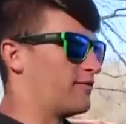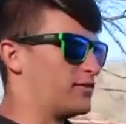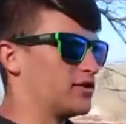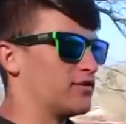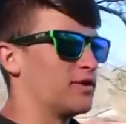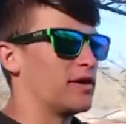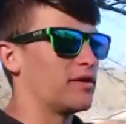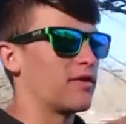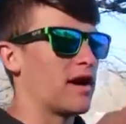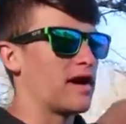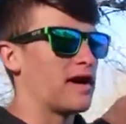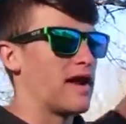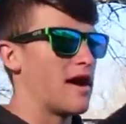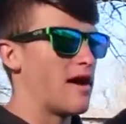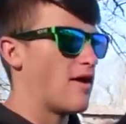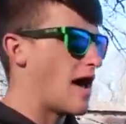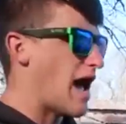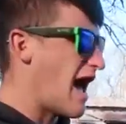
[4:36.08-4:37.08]
I'm doing it right
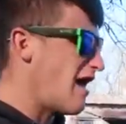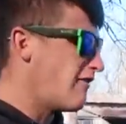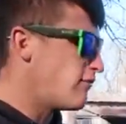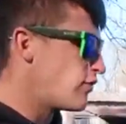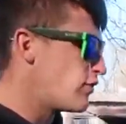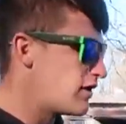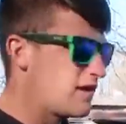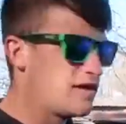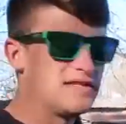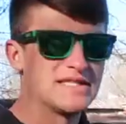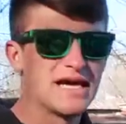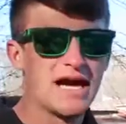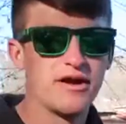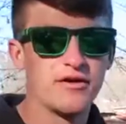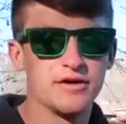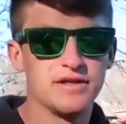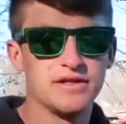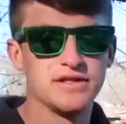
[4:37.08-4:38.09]
now. I haven't really
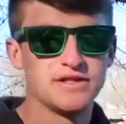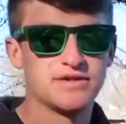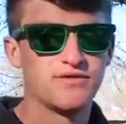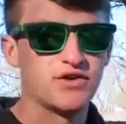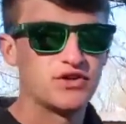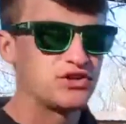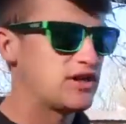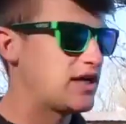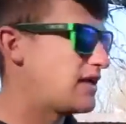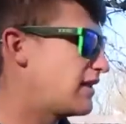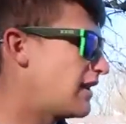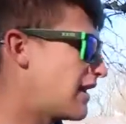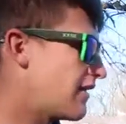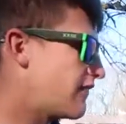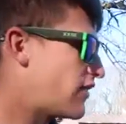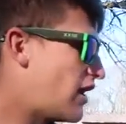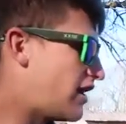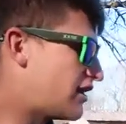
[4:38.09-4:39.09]
dialed in these fish yet.
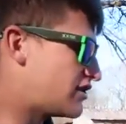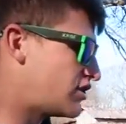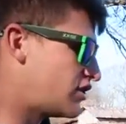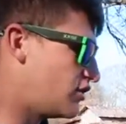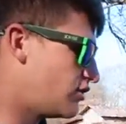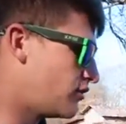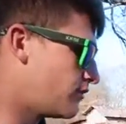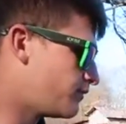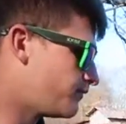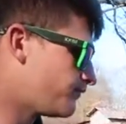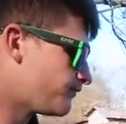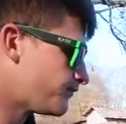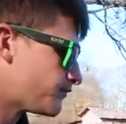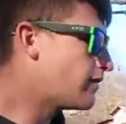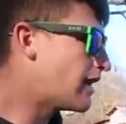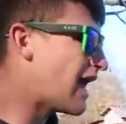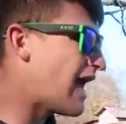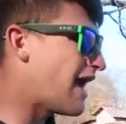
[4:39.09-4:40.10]
Like, I've caught two,
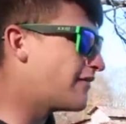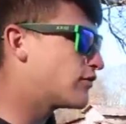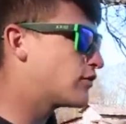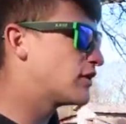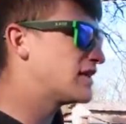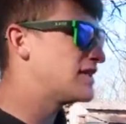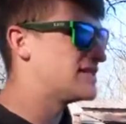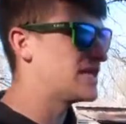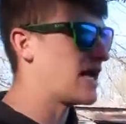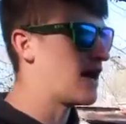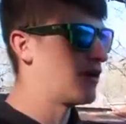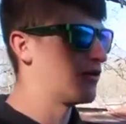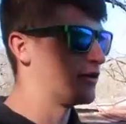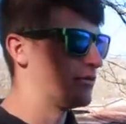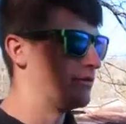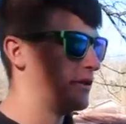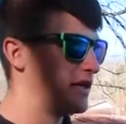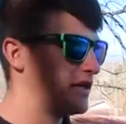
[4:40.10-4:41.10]
but I haven't really
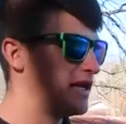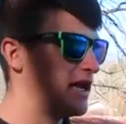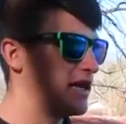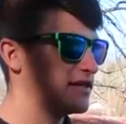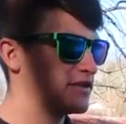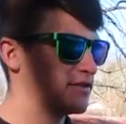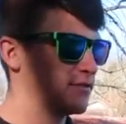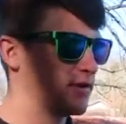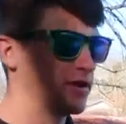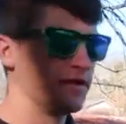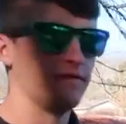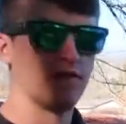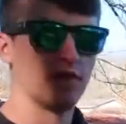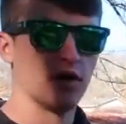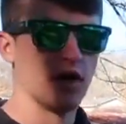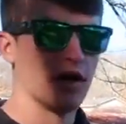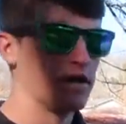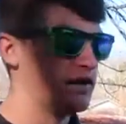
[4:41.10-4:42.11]
dialed them in yet to really
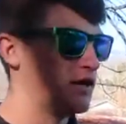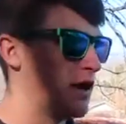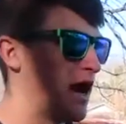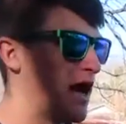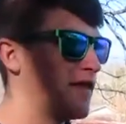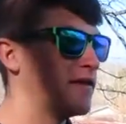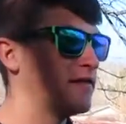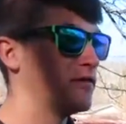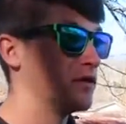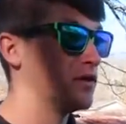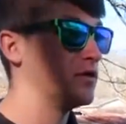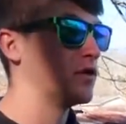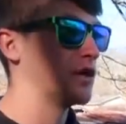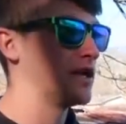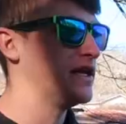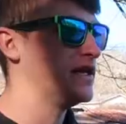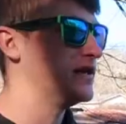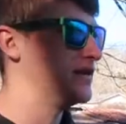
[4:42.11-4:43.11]
figure out, you know, how they really
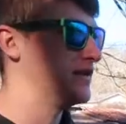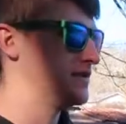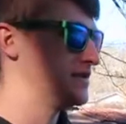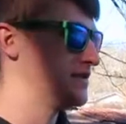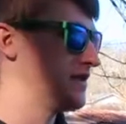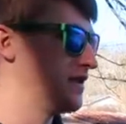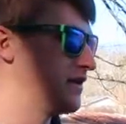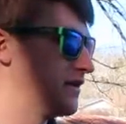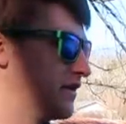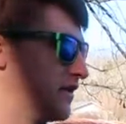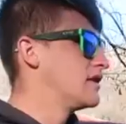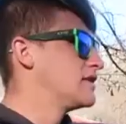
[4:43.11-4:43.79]
want to eat this thing.